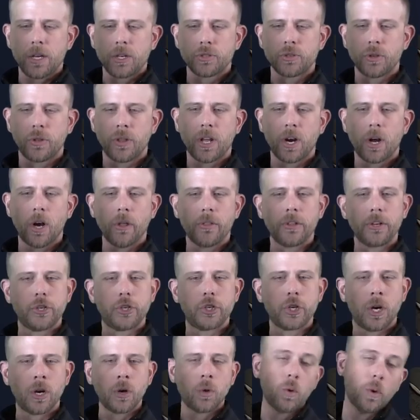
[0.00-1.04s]
so that all the
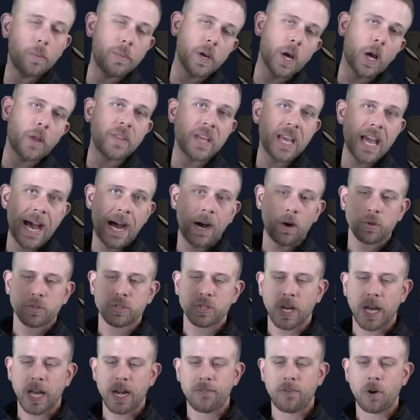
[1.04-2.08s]
junk will be on the
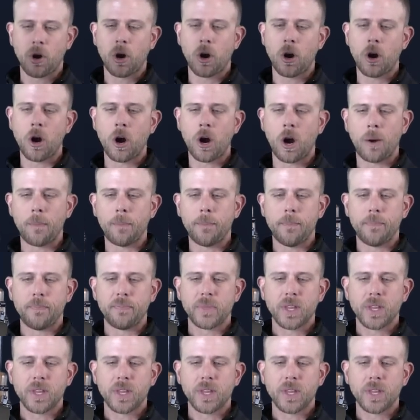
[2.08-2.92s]
outside of our arm.